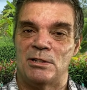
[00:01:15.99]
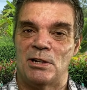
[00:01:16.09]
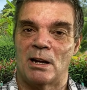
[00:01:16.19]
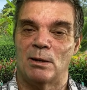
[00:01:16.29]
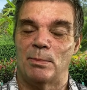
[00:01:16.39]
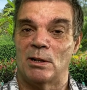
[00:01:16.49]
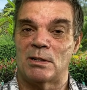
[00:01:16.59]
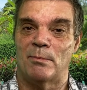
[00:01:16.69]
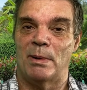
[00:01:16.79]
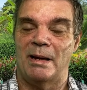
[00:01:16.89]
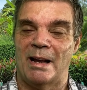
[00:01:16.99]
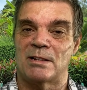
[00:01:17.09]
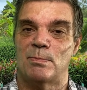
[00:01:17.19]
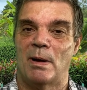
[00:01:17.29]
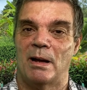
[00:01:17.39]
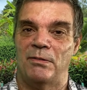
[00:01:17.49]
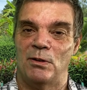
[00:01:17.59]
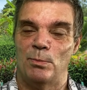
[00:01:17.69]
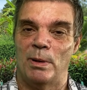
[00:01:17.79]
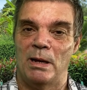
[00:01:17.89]
channel because I've been asked by a
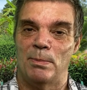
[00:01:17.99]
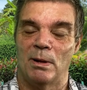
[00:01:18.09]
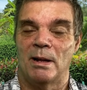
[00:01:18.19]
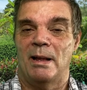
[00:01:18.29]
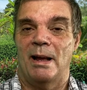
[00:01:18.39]
few people.